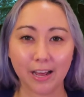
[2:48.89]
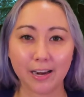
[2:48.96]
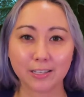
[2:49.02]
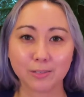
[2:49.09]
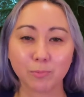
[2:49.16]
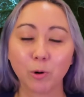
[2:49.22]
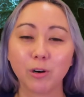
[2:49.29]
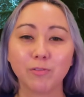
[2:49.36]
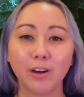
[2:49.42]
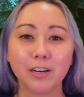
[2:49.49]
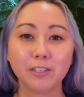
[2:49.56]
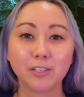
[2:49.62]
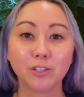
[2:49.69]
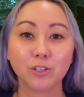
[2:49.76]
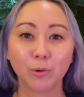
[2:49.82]
and it's more
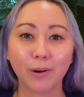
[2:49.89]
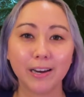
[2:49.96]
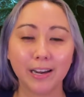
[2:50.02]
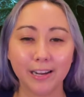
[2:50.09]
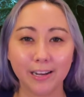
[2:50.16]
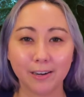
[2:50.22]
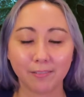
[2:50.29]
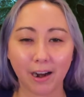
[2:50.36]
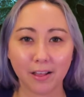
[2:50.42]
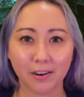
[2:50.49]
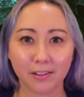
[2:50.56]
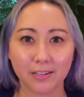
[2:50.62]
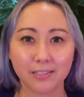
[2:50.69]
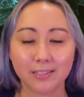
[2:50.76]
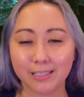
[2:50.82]
fun to join in
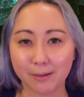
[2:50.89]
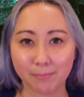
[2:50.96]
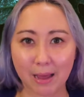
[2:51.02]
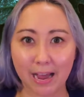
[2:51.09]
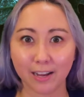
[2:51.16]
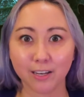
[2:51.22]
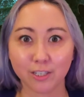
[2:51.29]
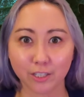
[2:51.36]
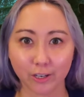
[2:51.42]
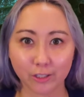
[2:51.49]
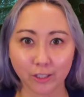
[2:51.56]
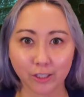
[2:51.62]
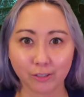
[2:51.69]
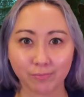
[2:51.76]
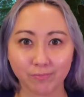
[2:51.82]
rather than sit back and
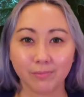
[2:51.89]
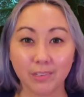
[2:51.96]
judge.